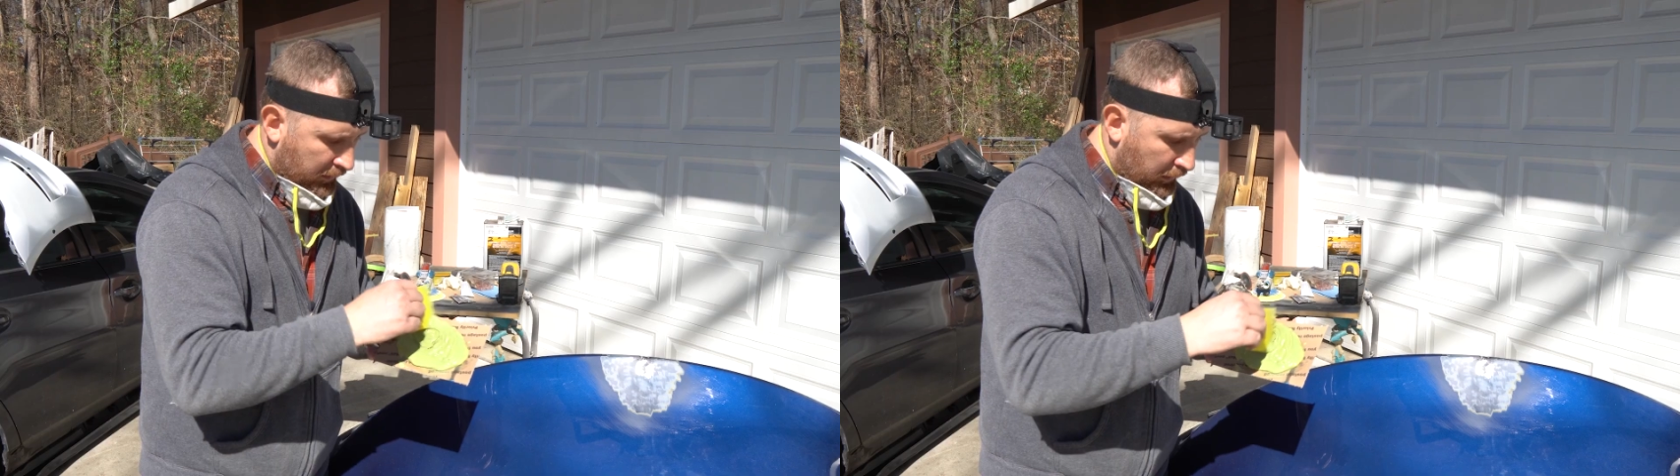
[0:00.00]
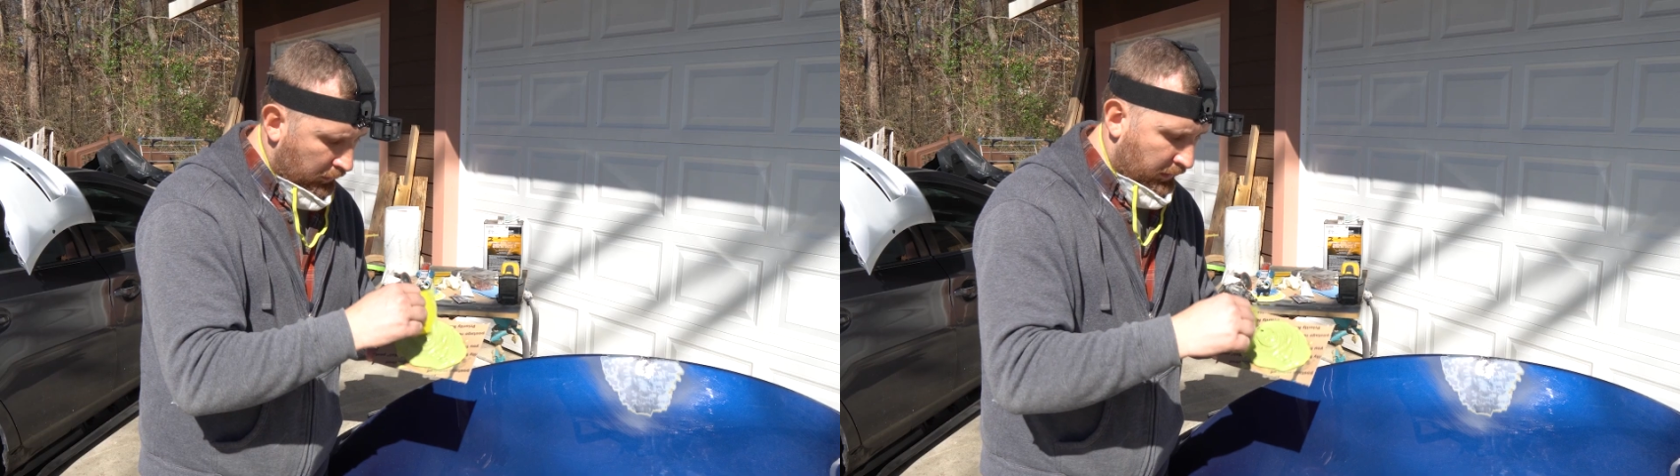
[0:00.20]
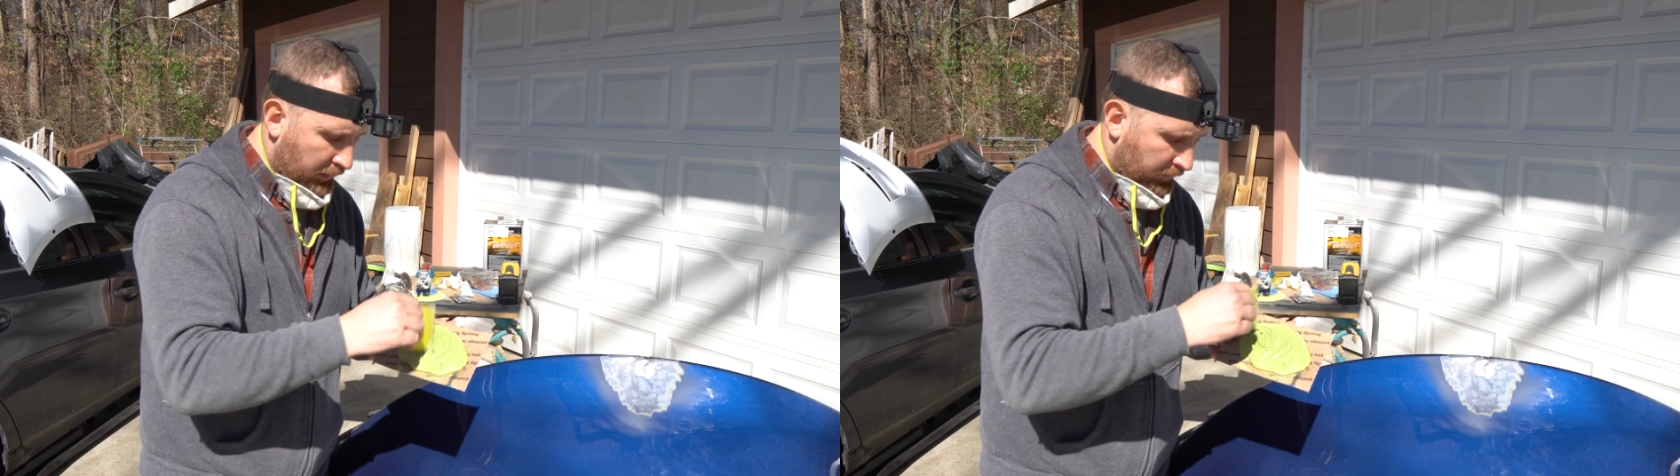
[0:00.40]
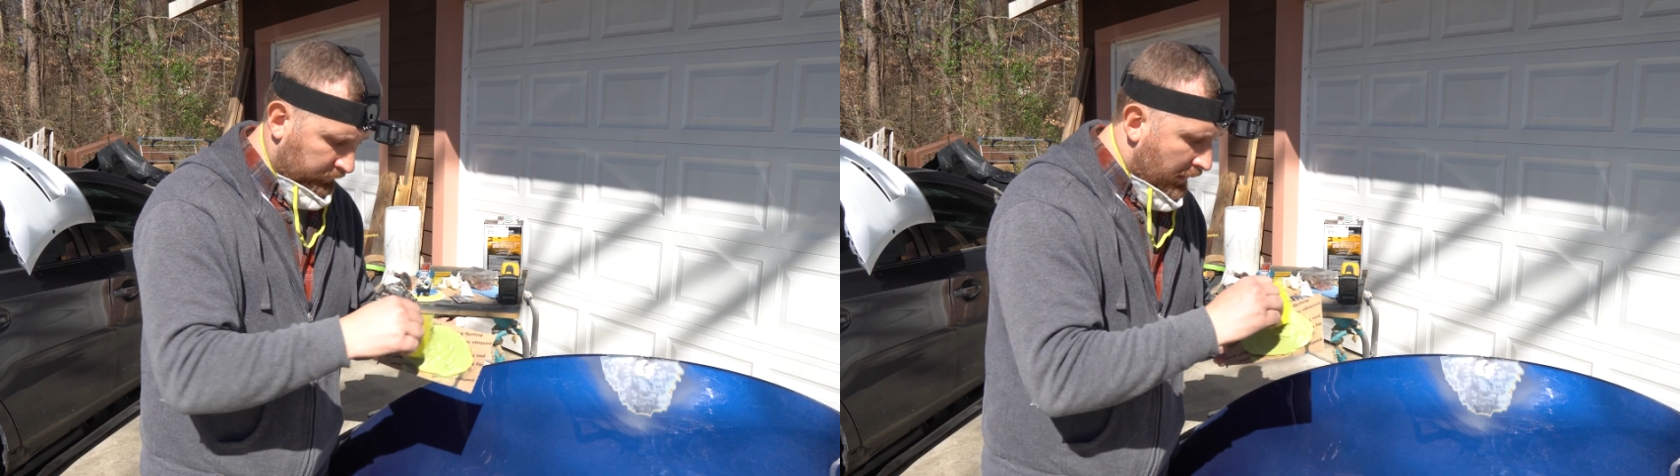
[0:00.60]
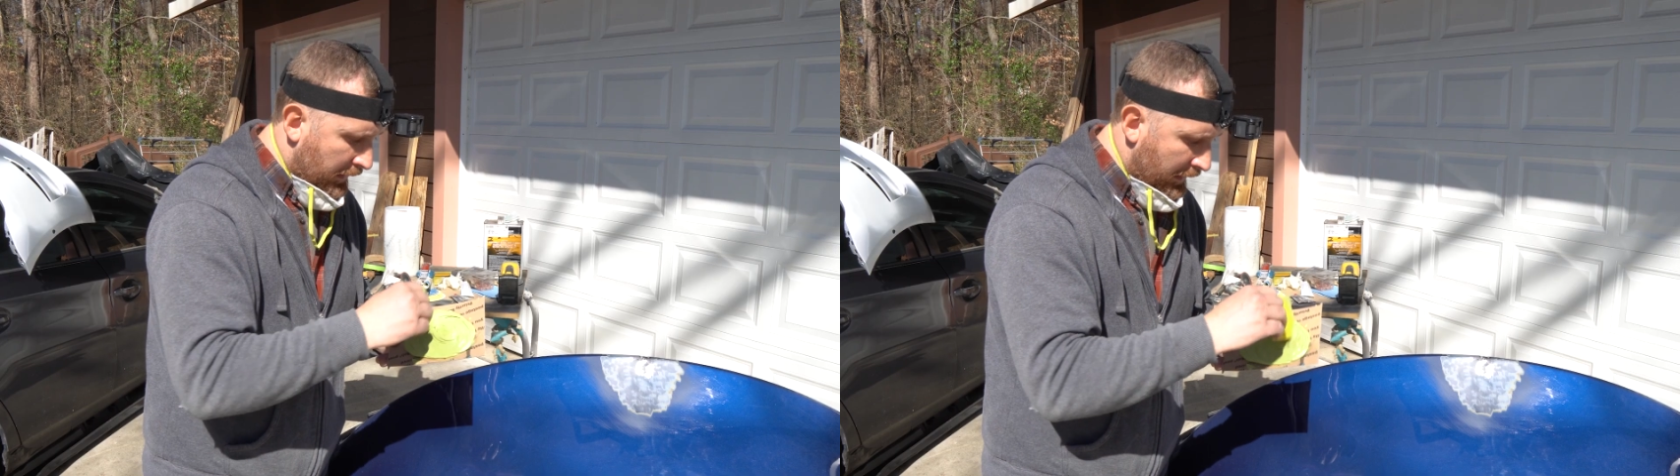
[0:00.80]
color.
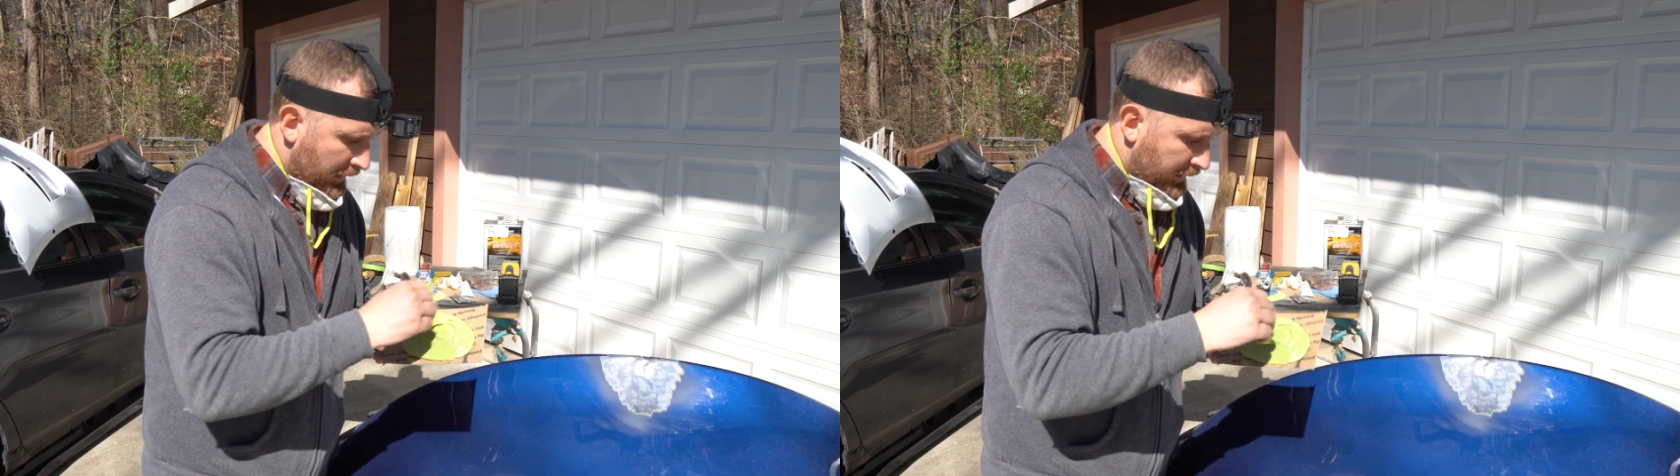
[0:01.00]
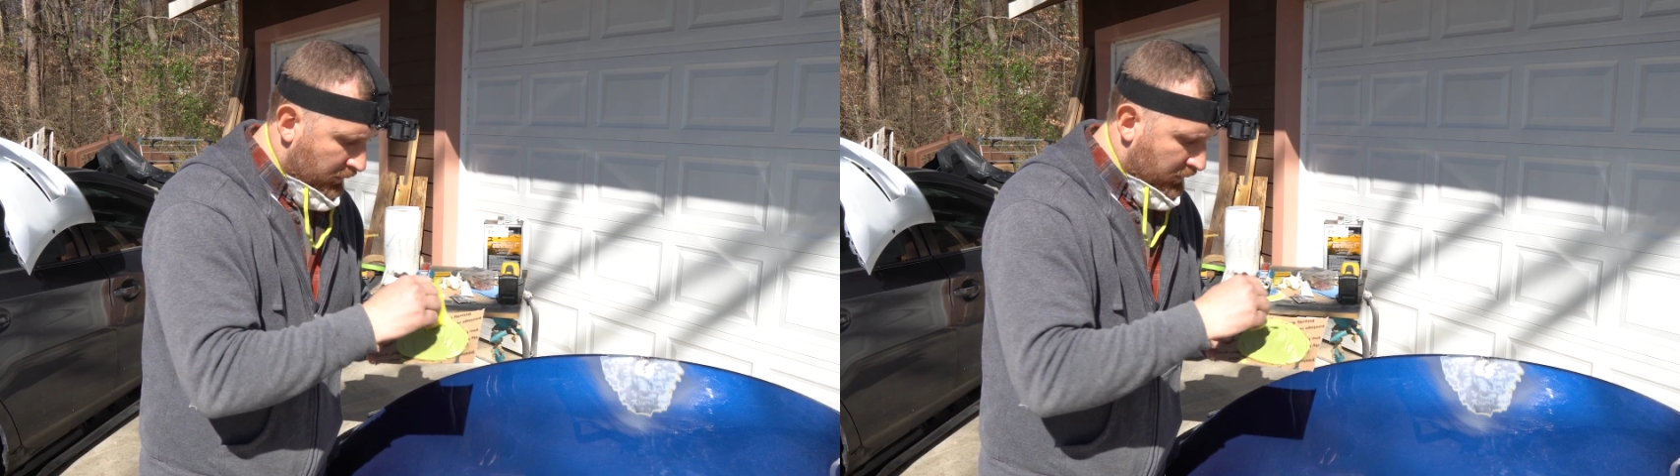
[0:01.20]
I like to